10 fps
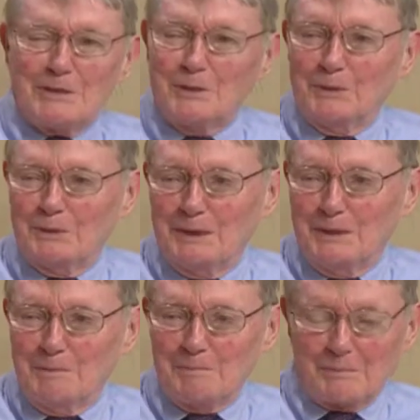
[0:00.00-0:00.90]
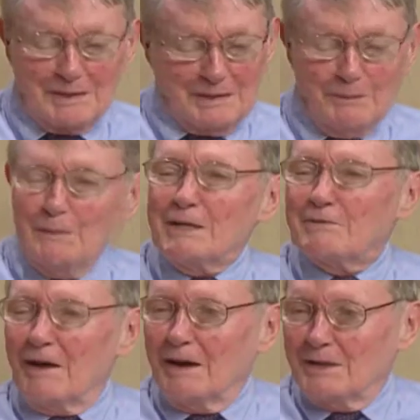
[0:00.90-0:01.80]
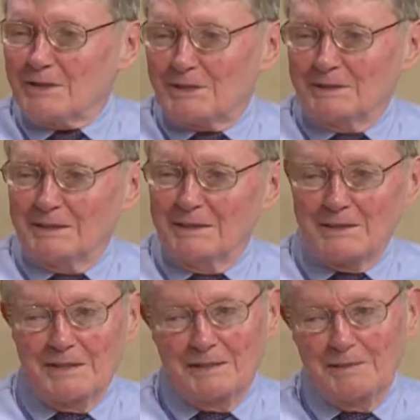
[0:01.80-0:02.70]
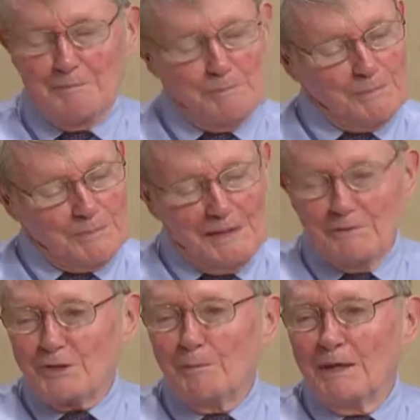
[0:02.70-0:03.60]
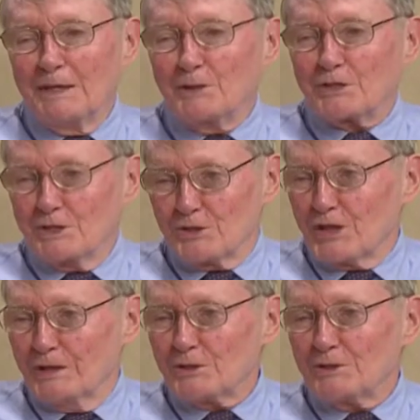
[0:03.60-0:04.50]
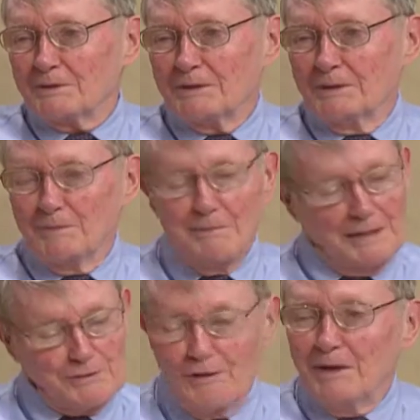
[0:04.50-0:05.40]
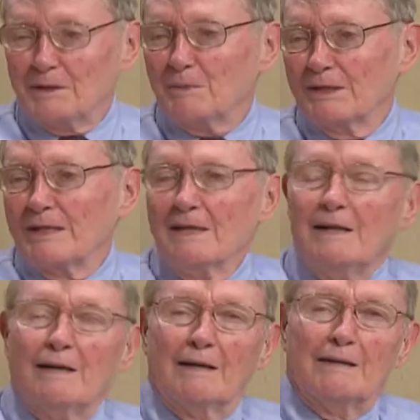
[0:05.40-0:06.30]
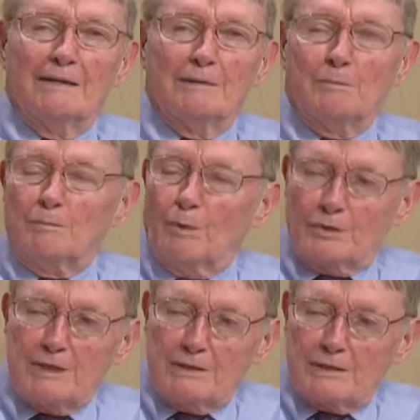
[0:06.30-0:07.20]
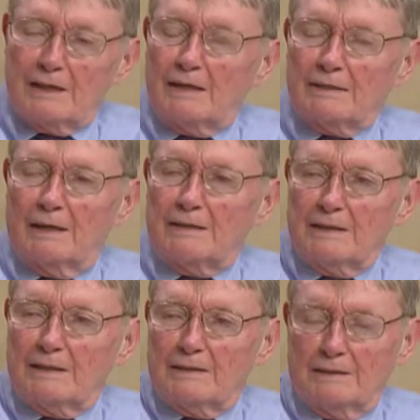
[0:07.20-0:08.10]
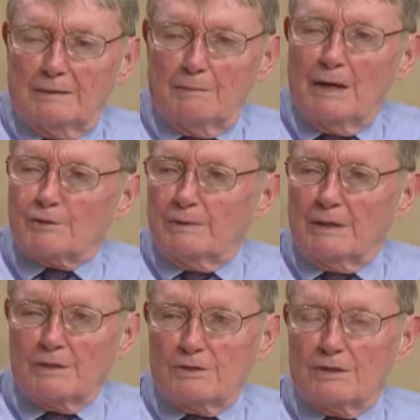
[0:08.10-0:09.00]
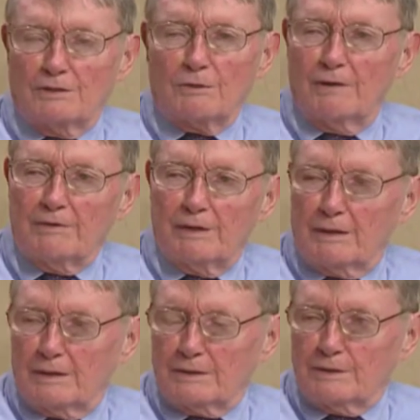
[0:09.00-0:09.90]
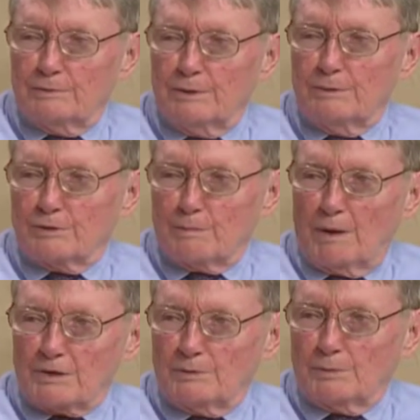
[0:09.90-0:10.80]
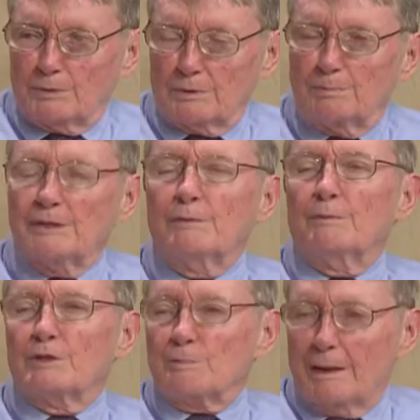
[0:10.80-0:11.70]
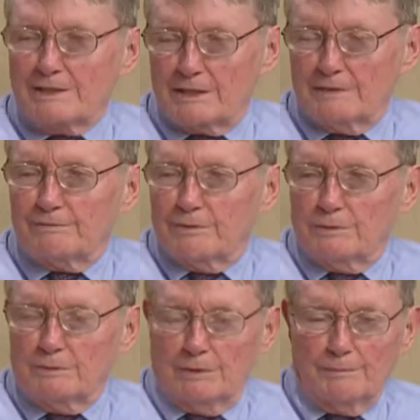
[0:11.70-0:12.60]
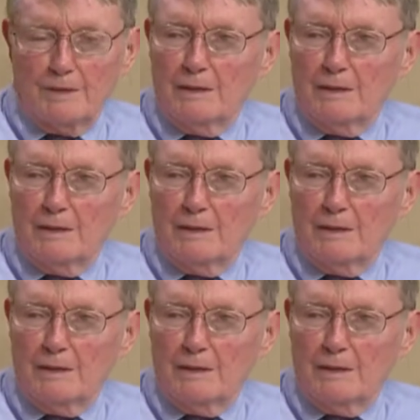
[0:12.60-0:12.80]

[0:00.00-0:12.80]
so um, we advise yes. and and uh, if somebody else consents, uh, right. uh, that's fine. But right. uh, more seriously, I, th I think uh, management does uh, try very hard to be responsible, be responsive to